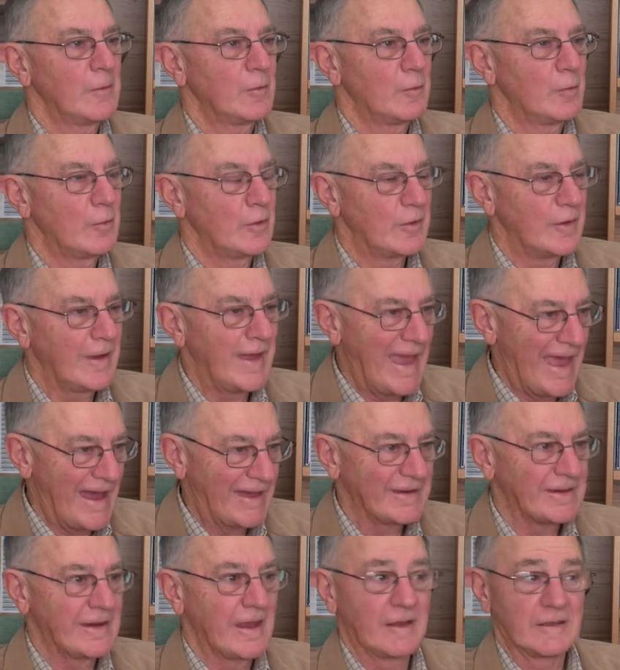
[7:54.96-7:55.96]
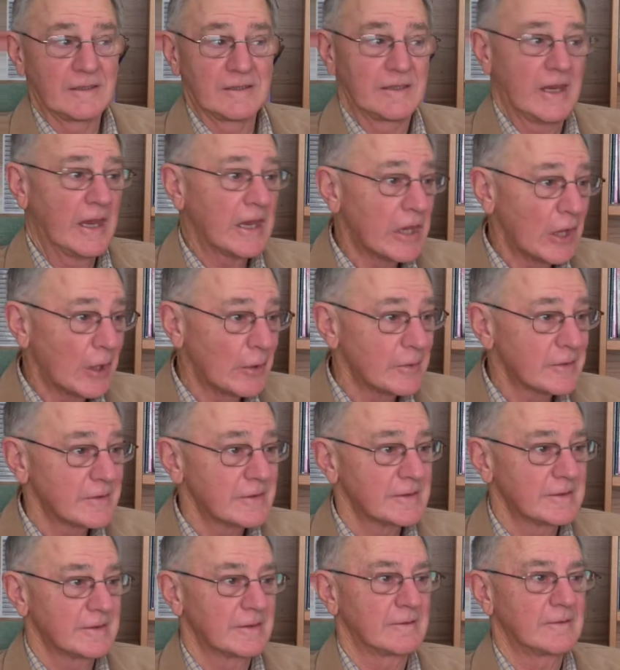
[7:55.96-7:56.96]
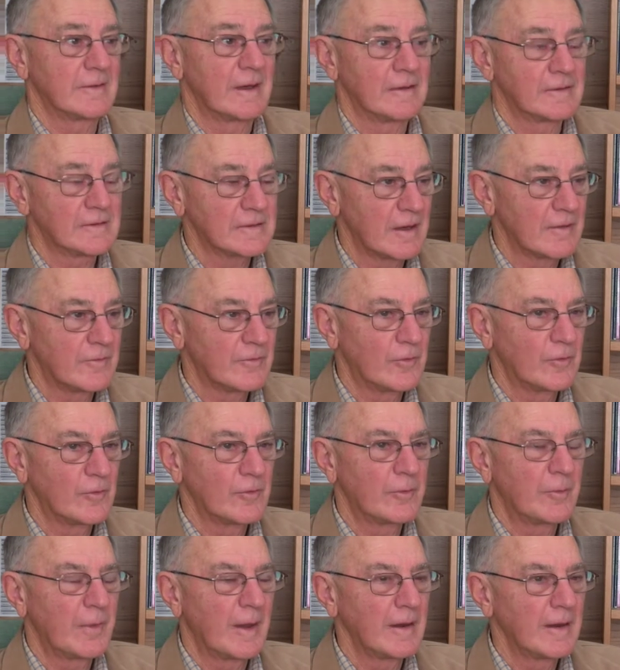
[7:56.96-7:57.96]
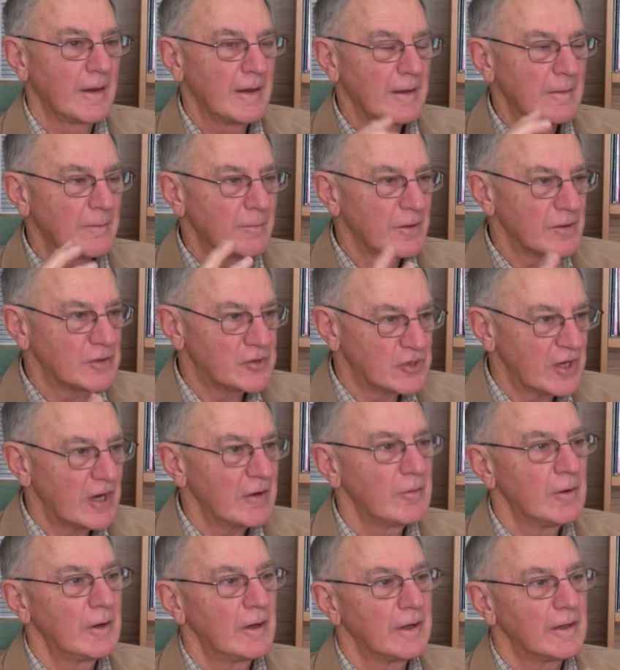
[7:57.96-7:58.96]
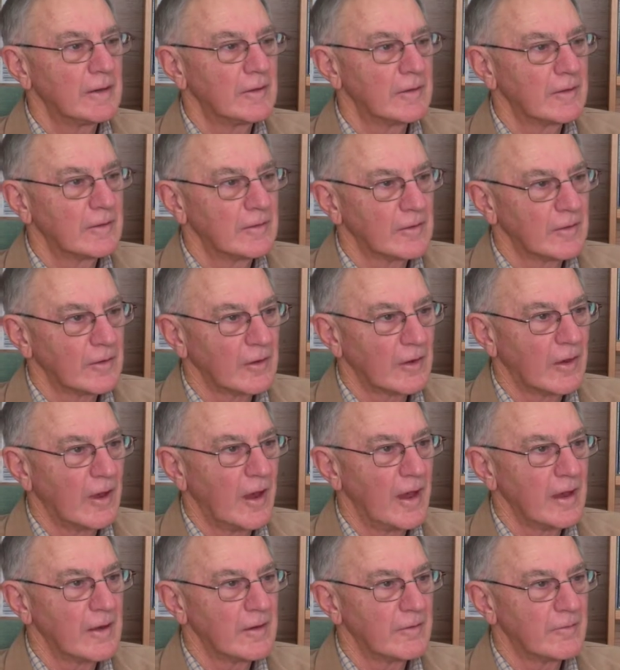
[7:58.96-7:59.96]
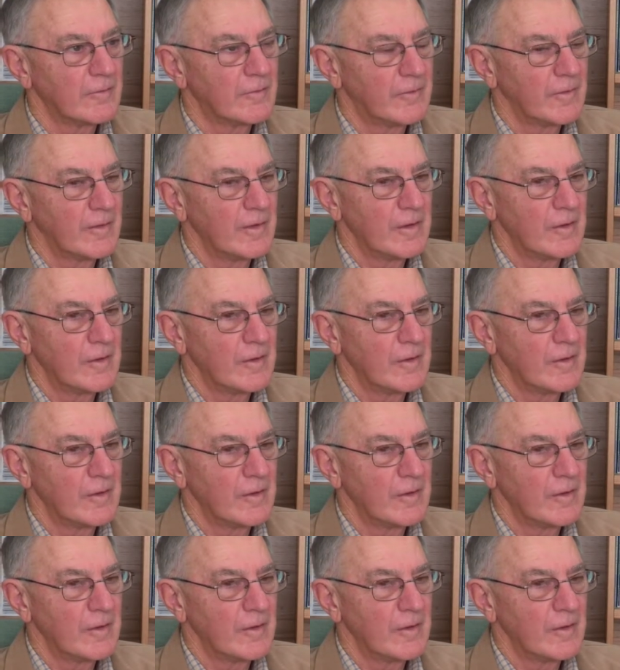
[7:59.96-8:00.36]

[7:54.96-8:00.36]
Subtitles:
were out and out secularists and so forth, but generally the kind of